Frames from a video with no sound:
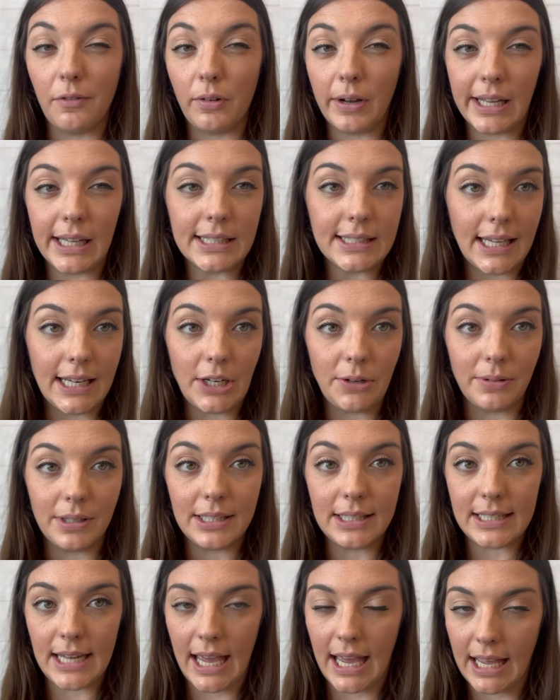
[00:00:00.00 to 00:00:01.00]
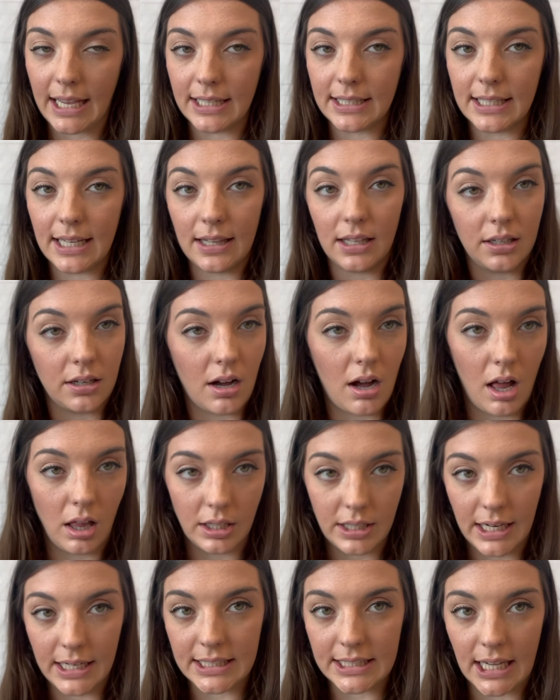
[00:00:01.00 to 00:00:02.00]
weeks, they do it days and then
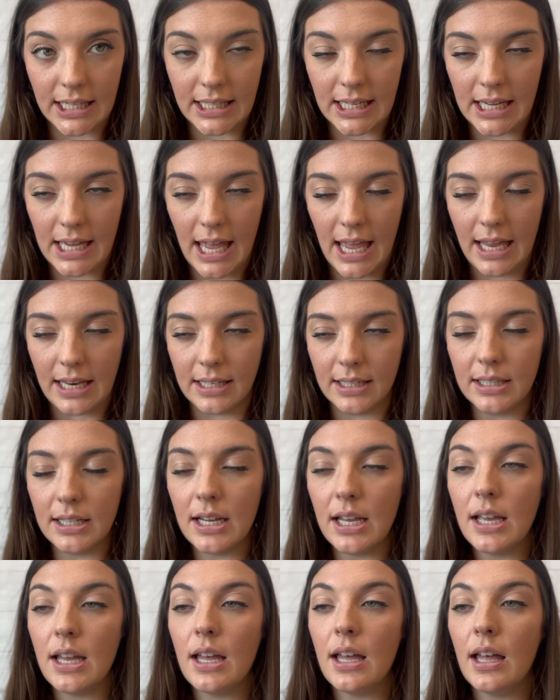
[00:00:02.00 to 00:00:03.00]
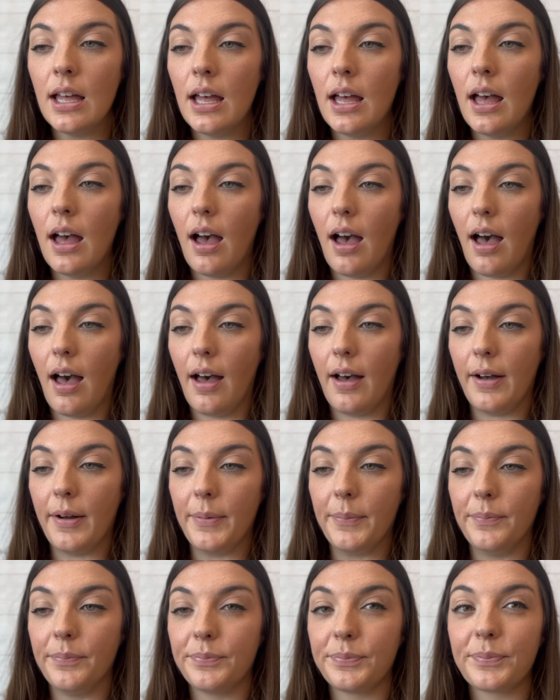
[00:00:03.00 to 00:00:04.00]
holidays at the end.
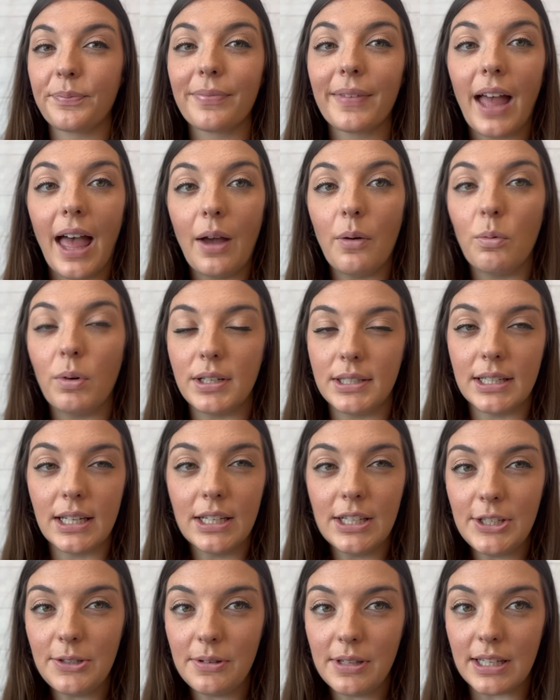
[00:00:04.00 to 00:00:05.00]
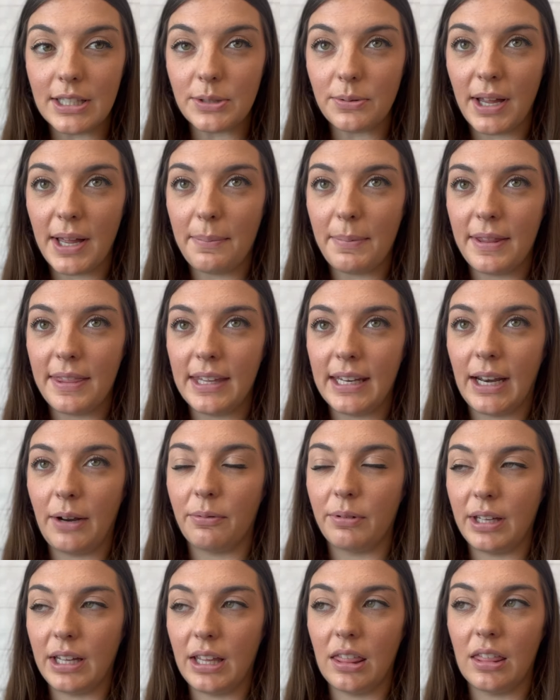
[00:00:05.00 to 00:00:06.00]
I was gonna do this way, but then I
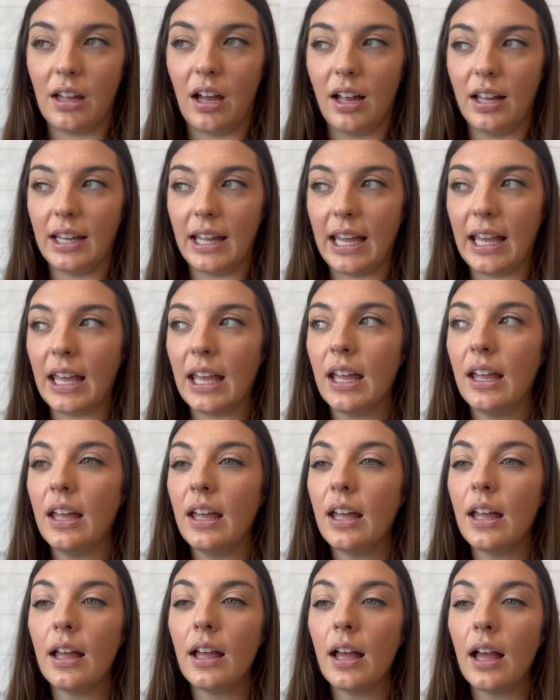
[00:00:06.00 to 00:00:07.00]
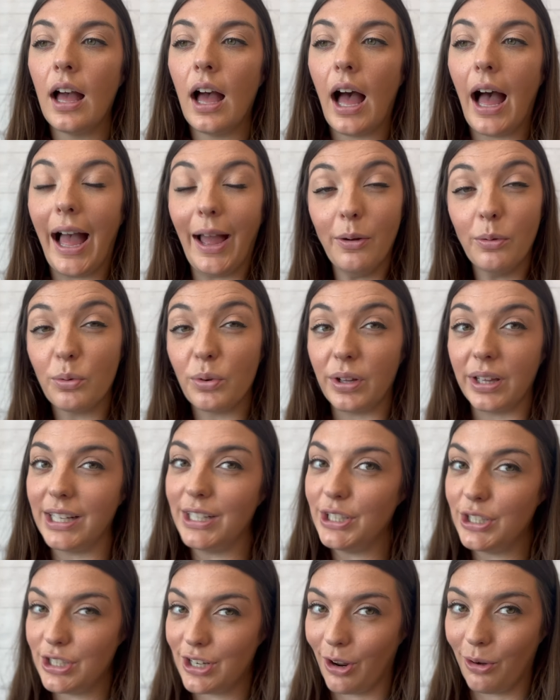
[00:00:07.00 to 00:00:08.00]
really thought, like, I really
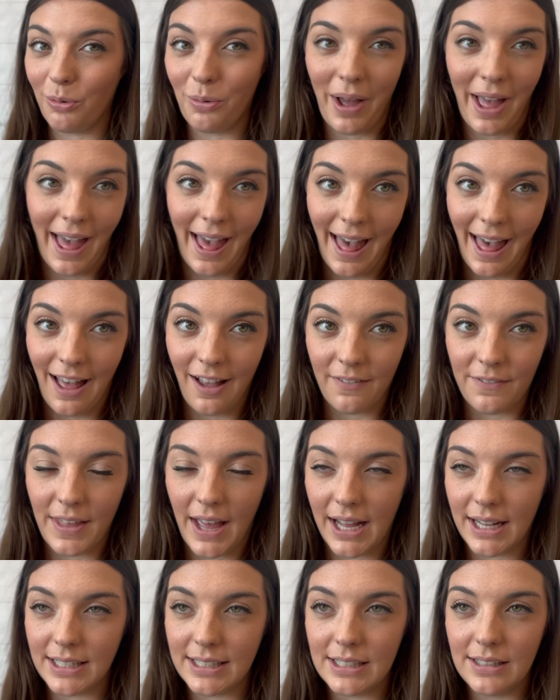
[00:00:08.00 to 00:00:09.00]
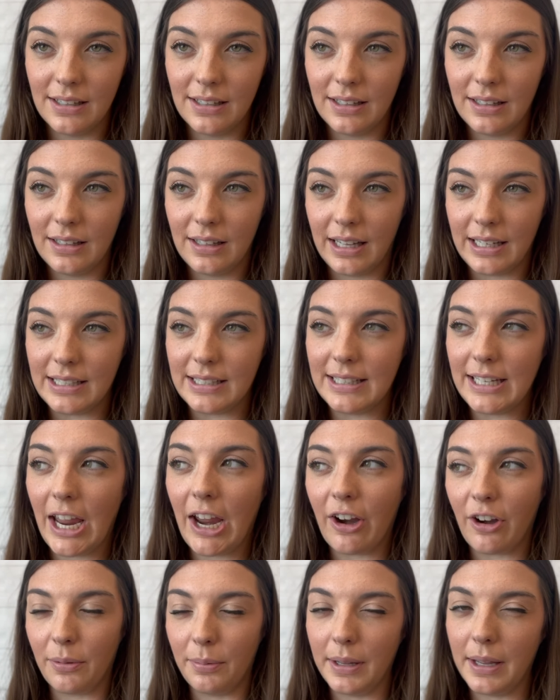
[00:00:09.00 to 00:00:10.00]
don't have that like
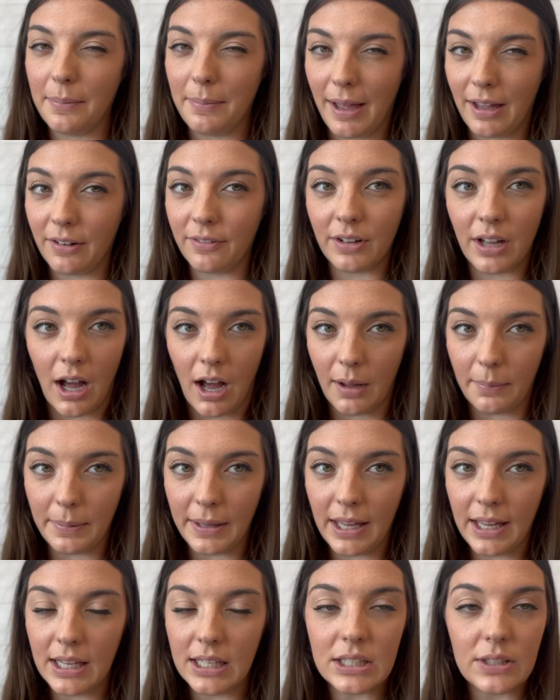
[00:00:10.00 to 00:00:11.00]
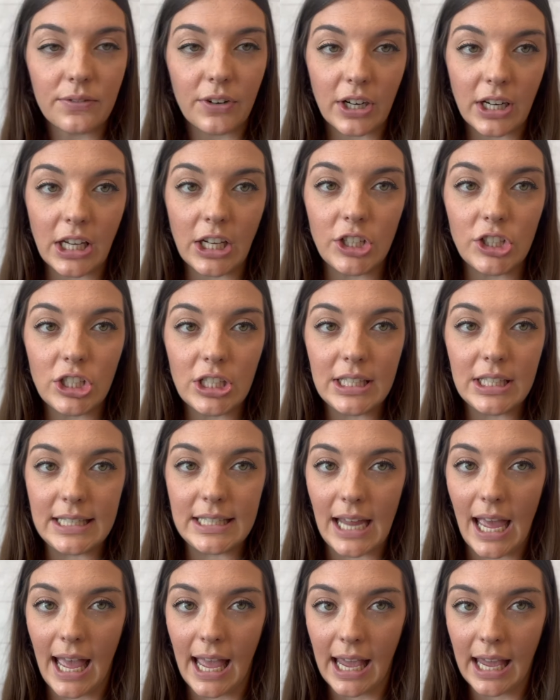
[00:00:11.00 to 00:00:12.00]
terribly amount of copies for each
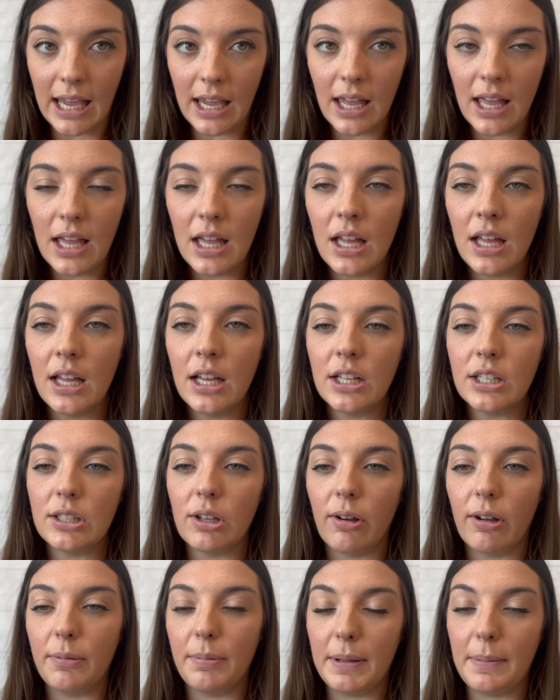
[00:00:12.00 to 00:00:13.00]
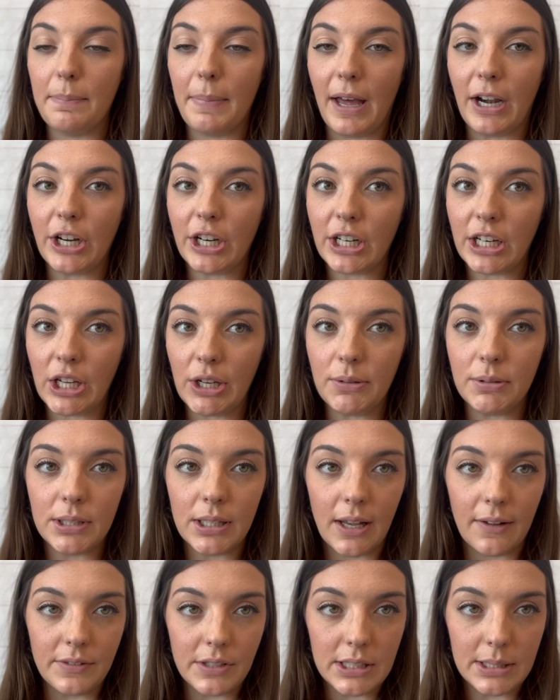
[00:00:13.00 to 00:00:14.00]
day. So it'd be better use
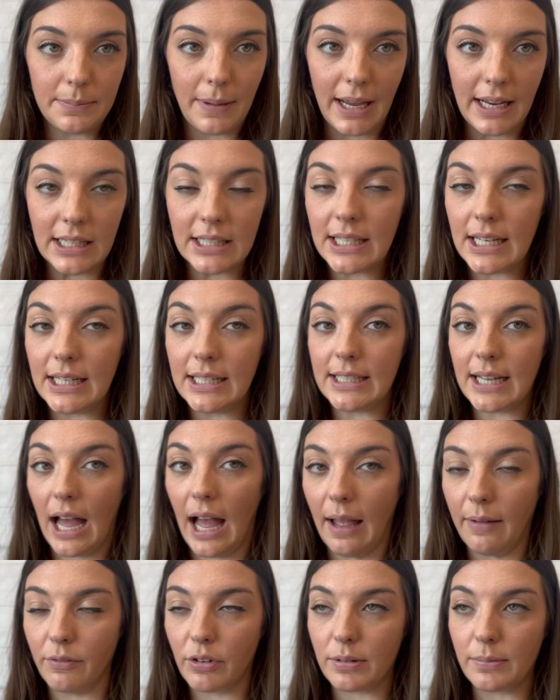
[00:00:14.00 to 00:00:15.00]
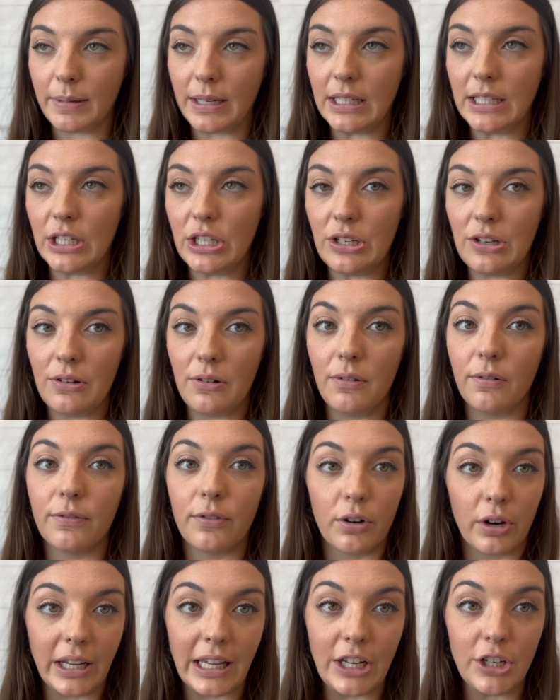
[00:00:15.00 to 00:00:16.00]
of space and time for me to do
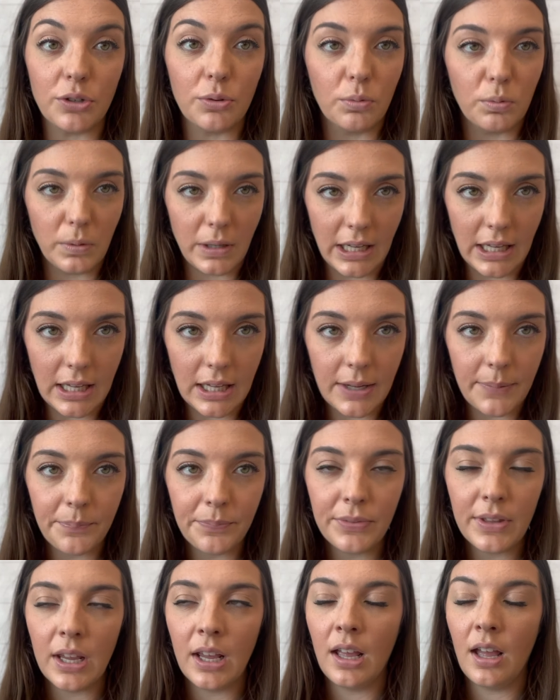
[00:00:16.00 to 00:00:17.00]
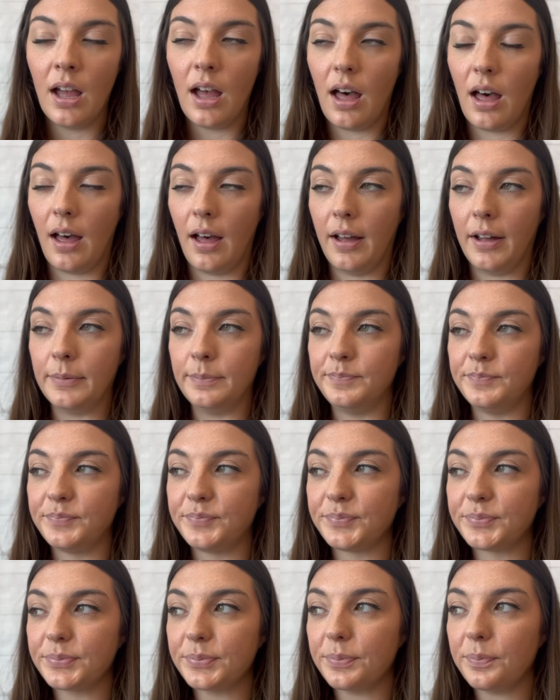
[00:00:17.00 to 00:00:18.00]
for each week.
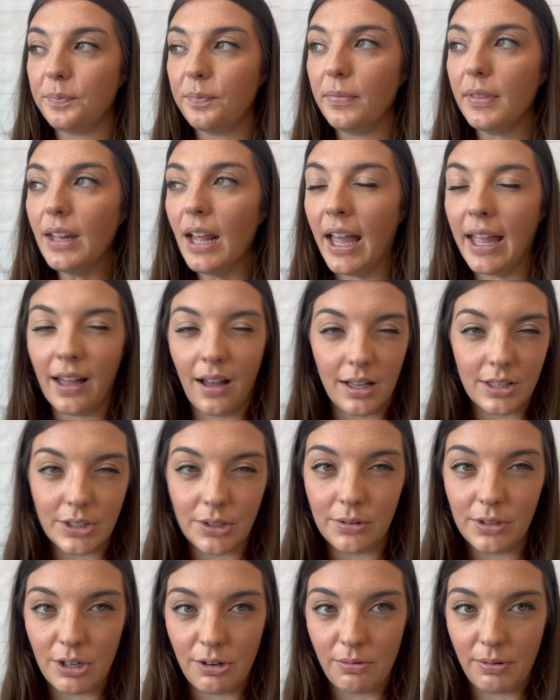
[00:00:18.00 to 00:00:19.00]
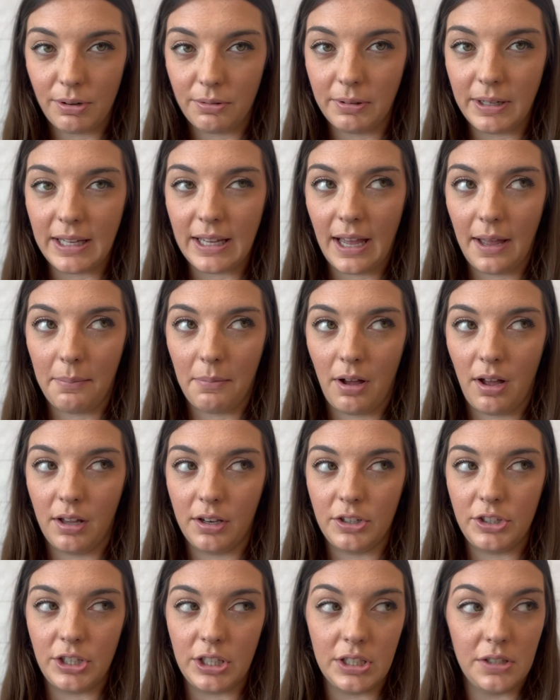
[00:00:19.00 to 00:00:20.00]
I also know what week I'm
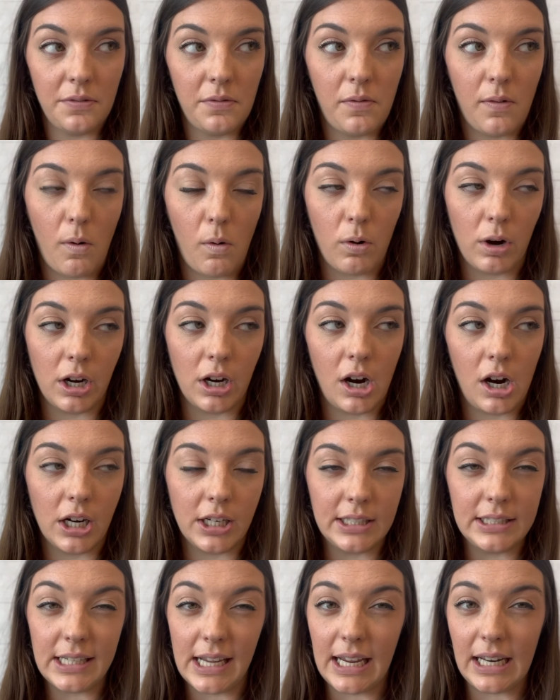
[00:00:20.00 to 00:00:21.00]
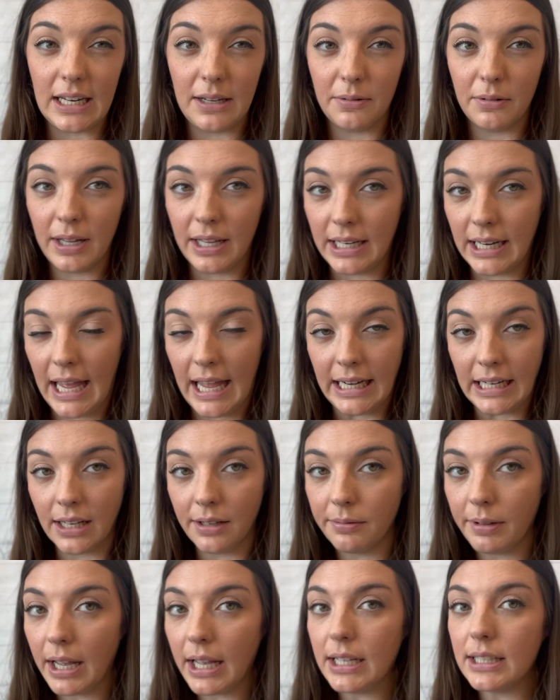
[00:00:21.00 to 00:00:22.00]
on just for our data in
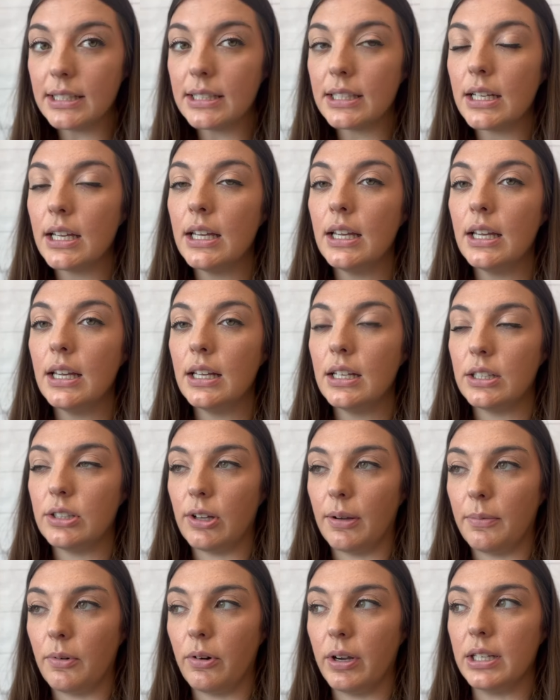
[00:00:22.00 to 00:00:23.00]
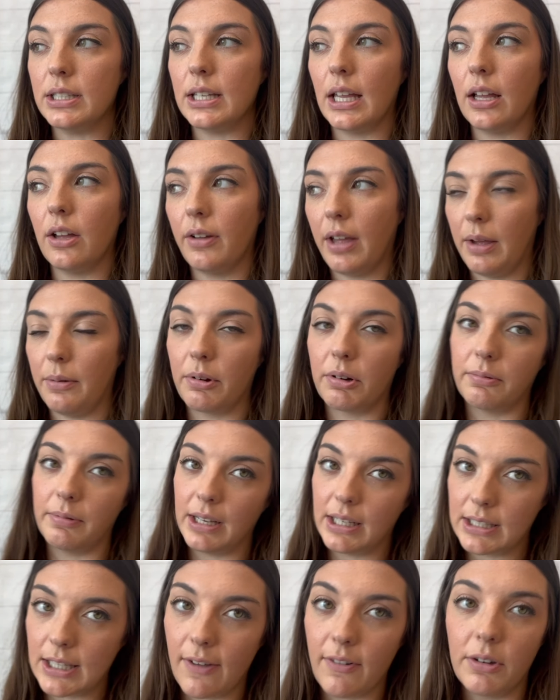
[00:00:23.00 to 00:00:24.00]
anyways. So I'm always like, okay, we're on
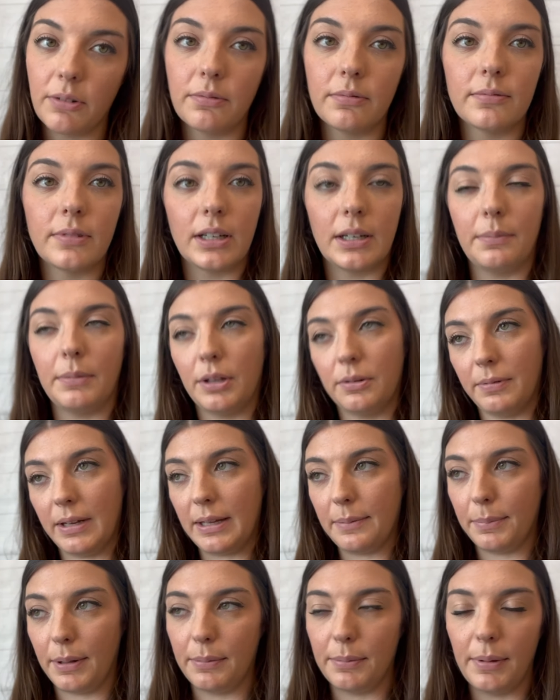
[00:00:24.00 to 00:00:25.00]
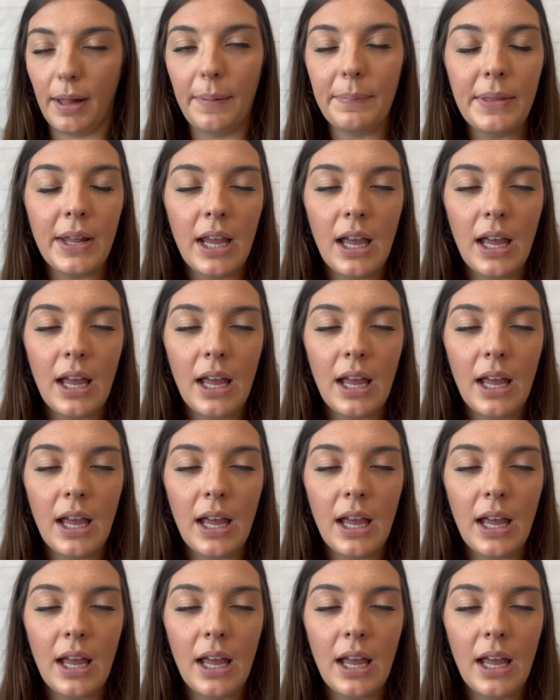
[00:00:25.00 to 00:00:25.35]
week 7. We're gonna be on week blah, blah.